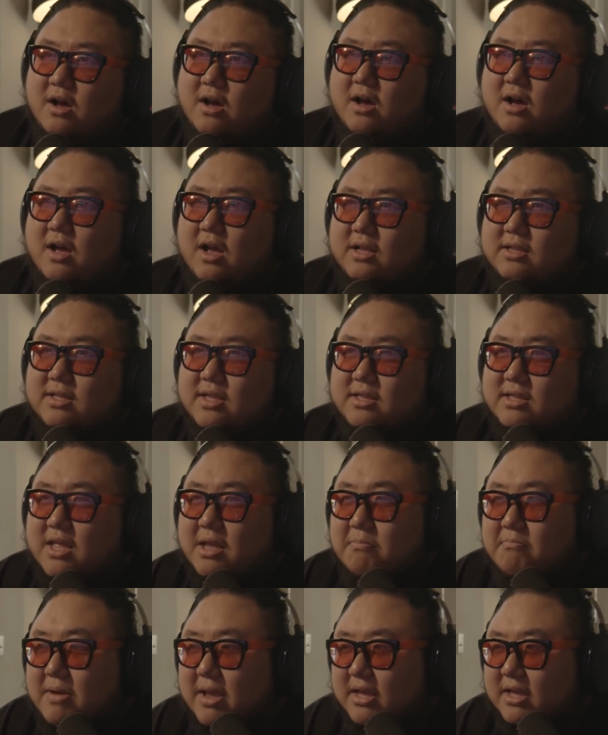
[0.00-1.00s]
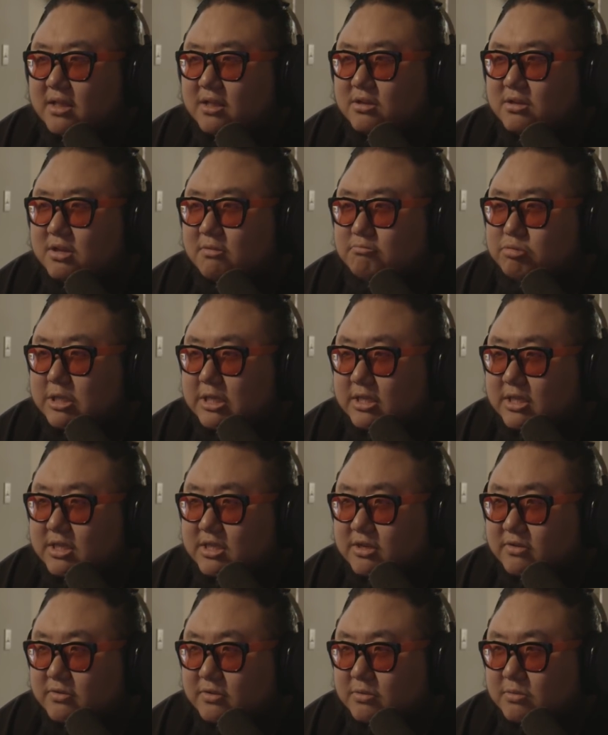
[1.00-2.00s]
and then they make it look
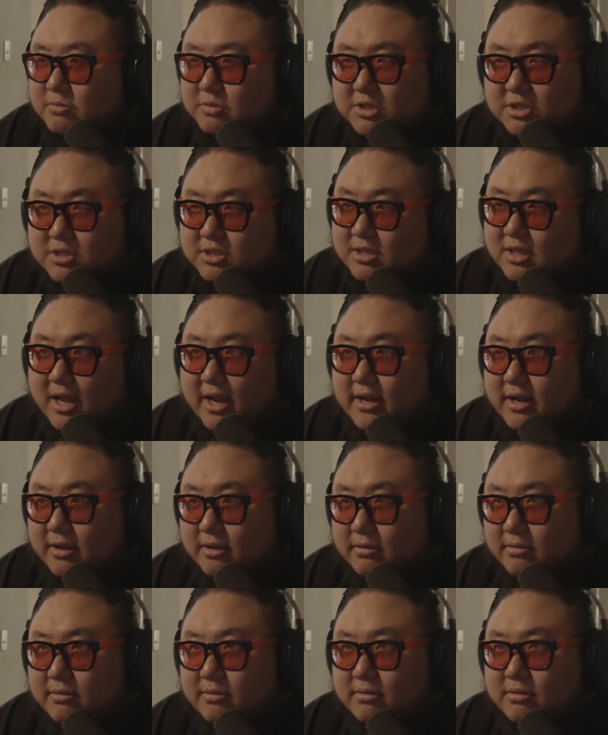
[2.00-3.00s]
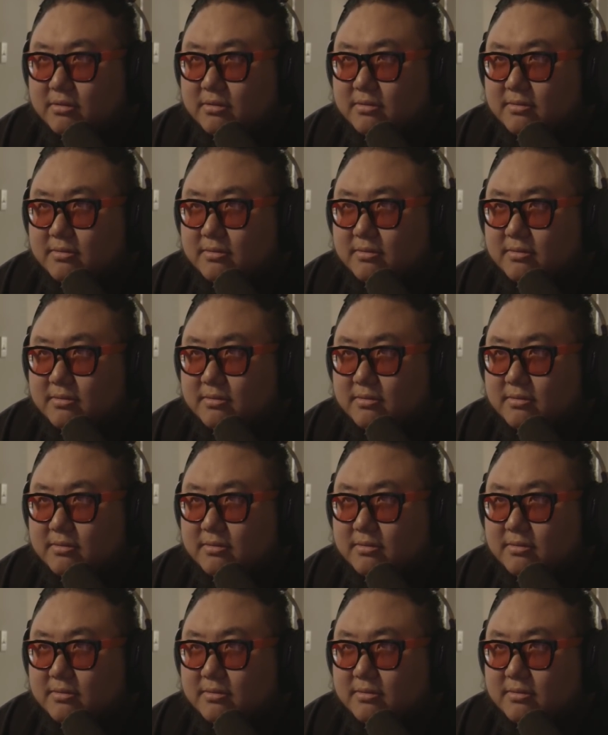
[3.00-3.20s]
completely different with just lighting.